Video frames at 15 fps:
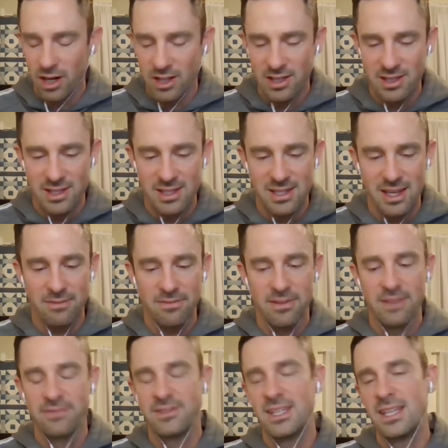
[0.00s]
audience is like
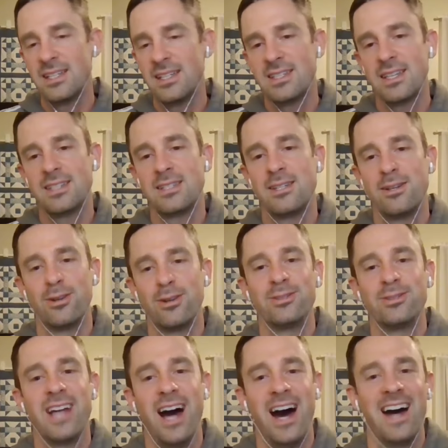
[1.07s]
50 to 60 year old